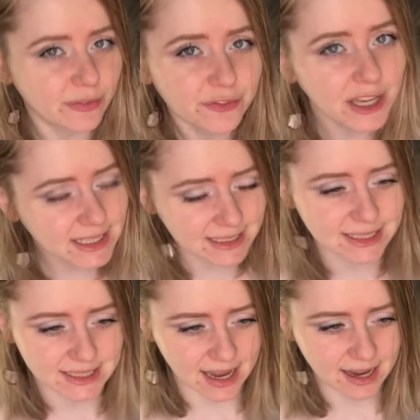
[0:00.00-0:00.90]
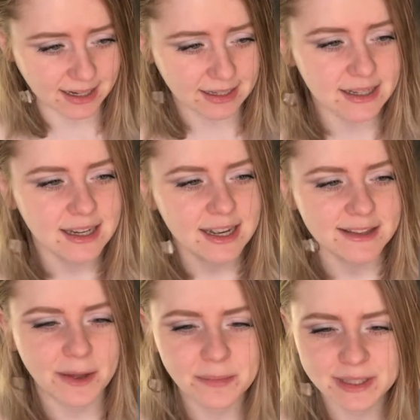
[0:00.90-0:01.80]
fixed sign,
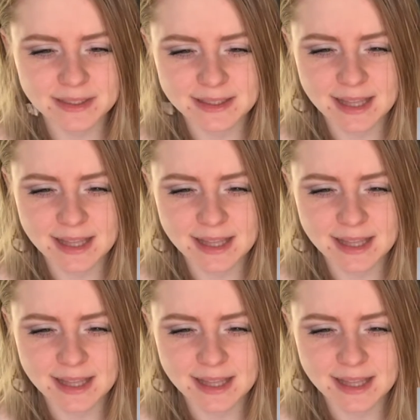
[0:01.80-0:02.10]
that means